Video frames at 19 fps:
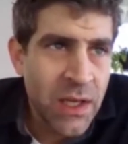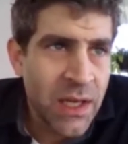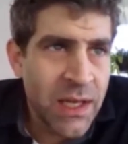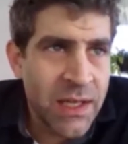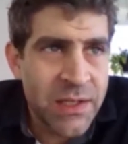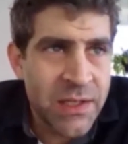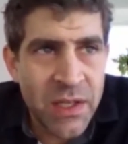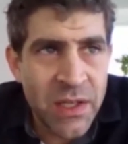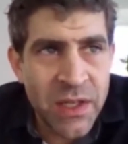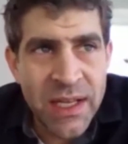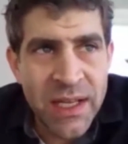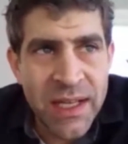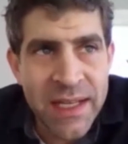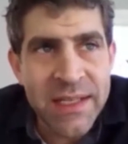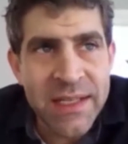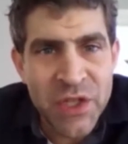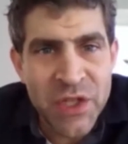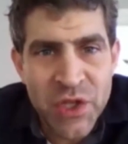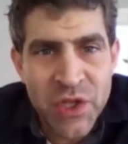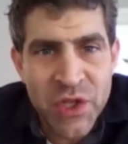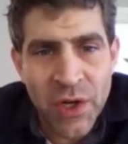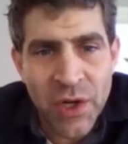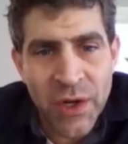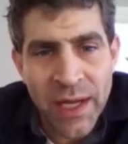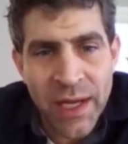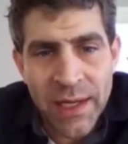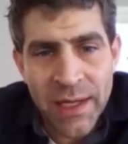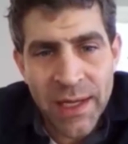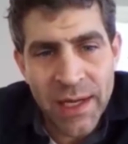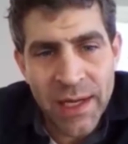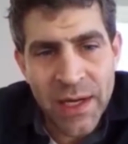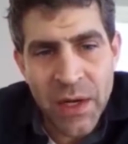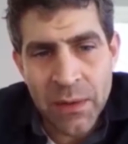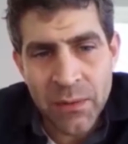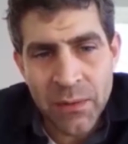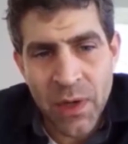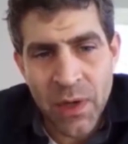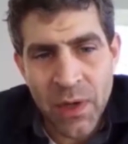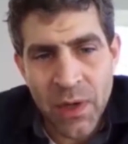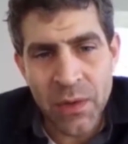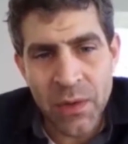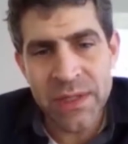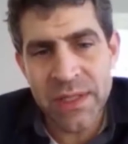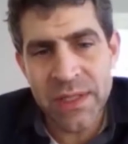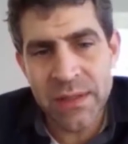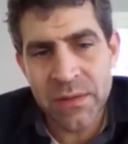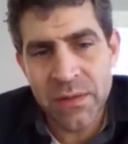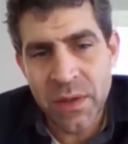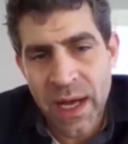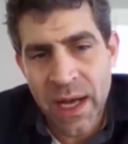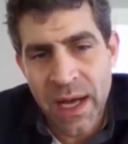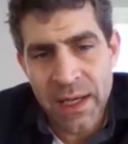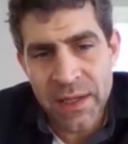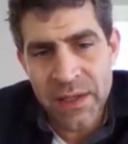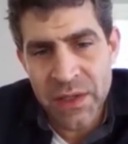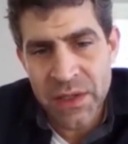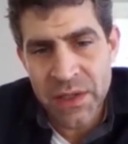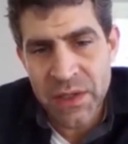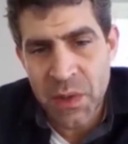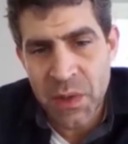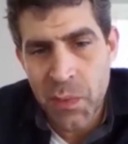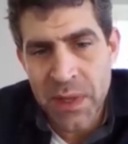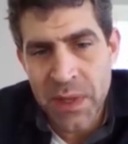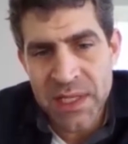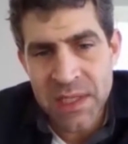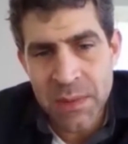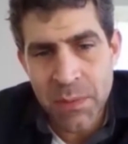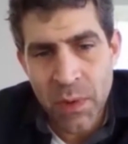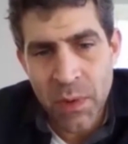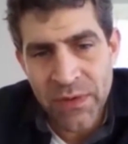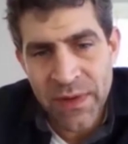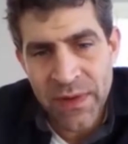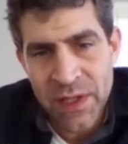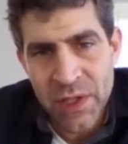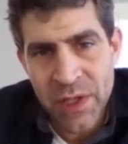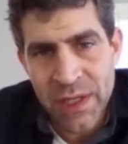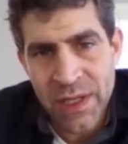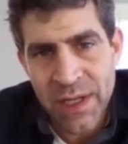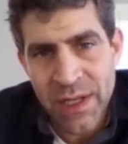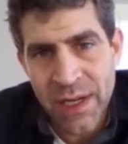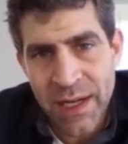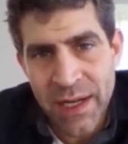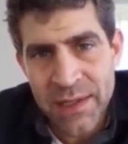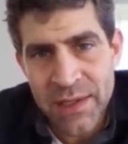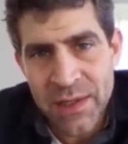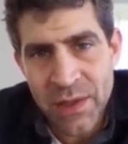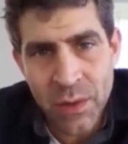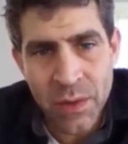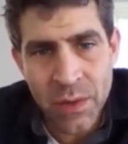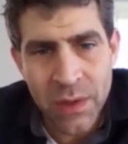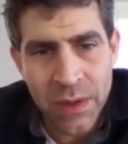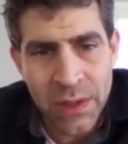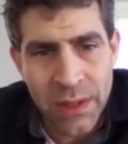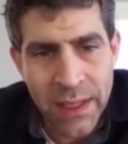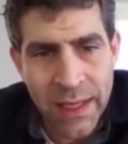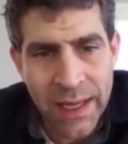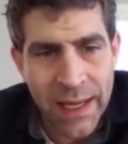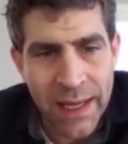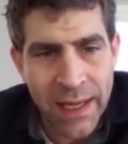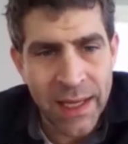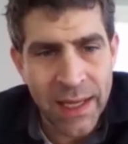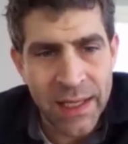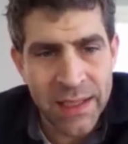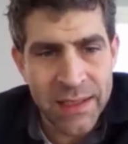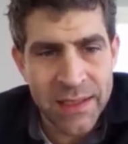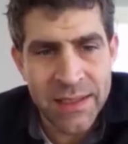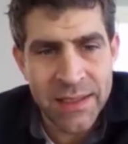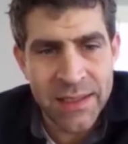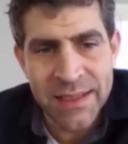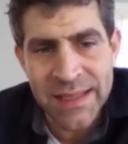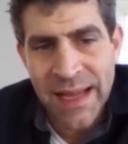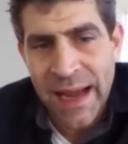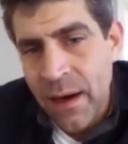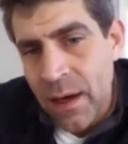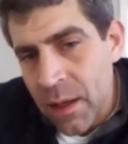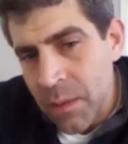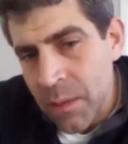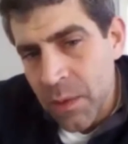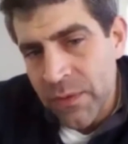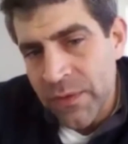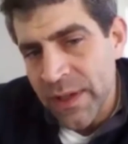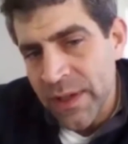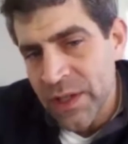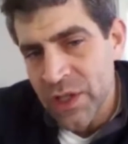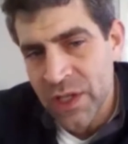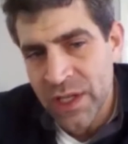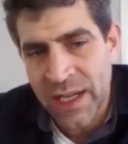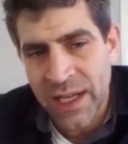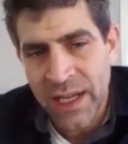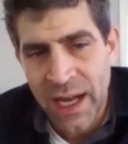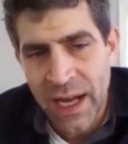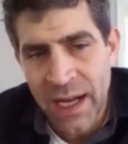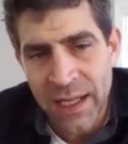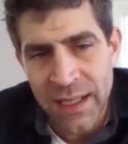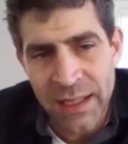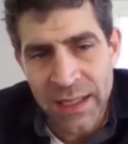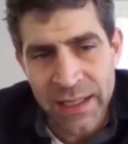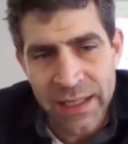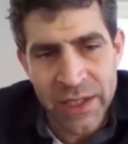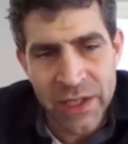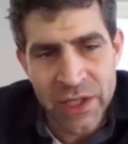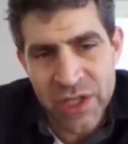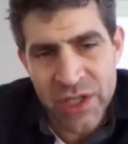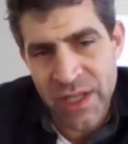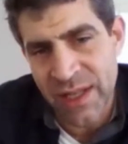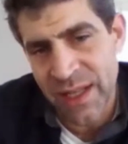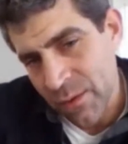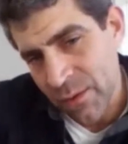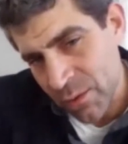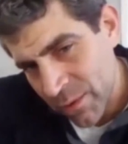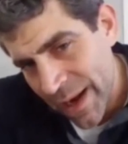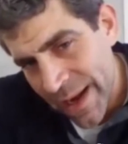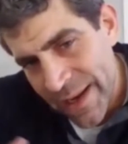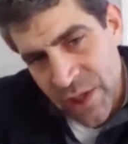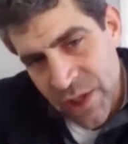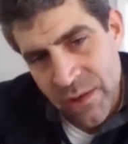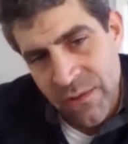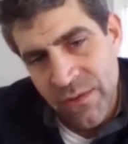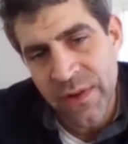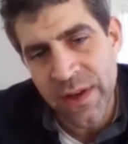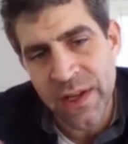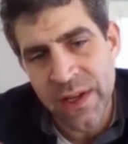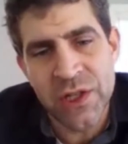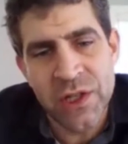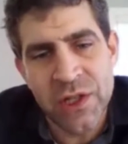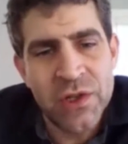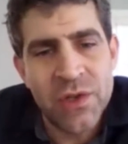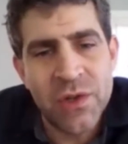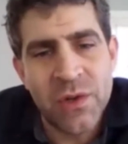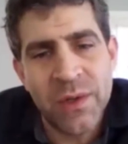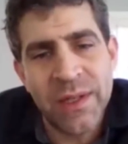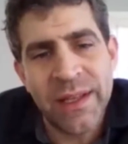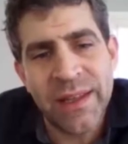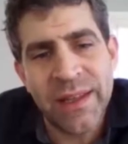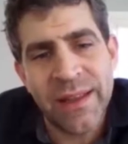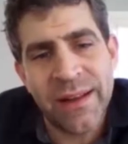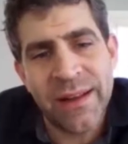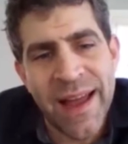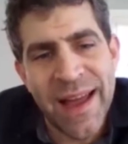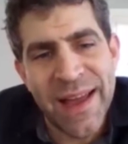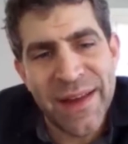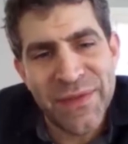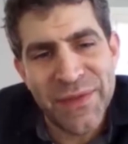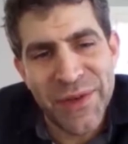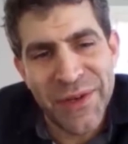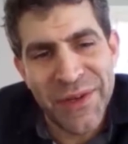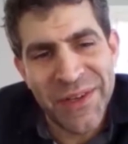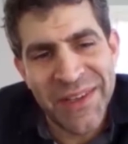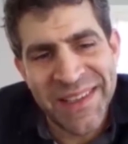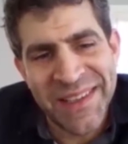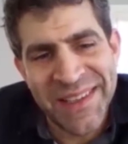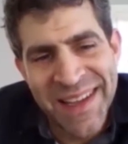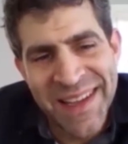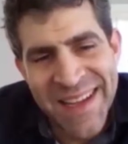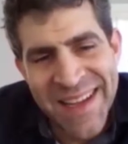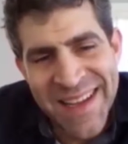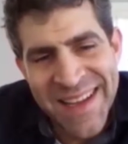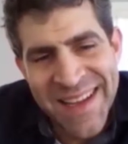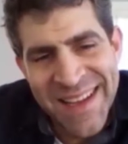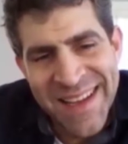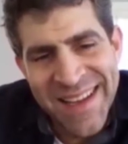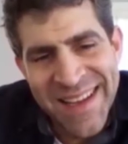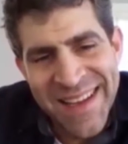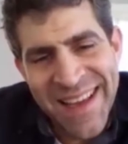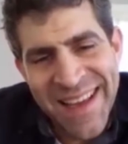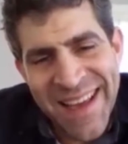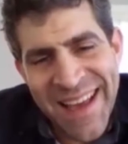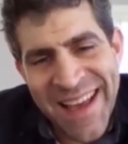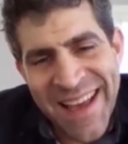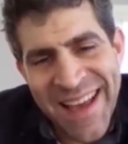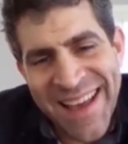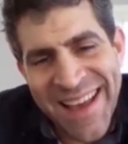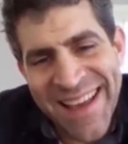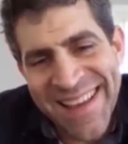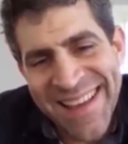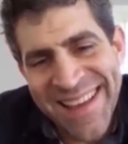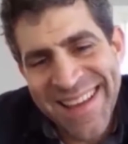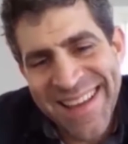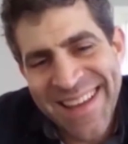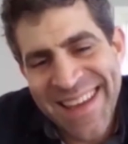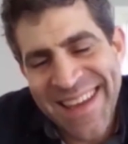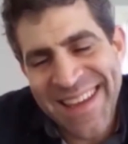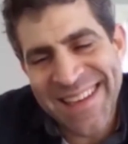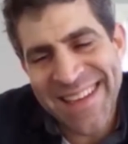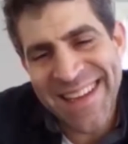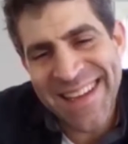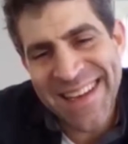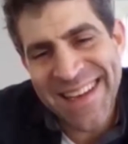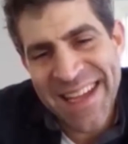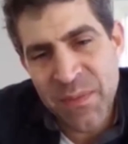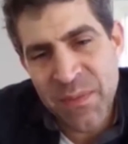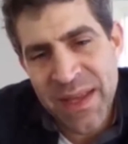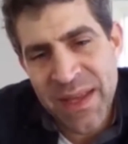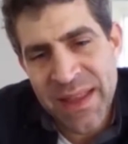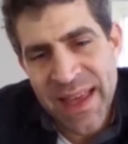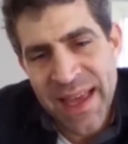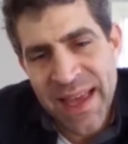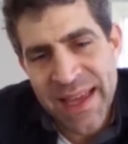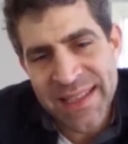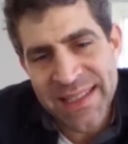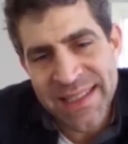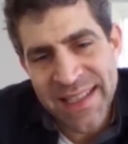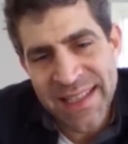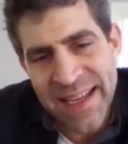it is a journey. You know, I wrote just abysmal fiction in high school and terrible fiction in college, and then wretched fiction shortly thereafter. And it hit me that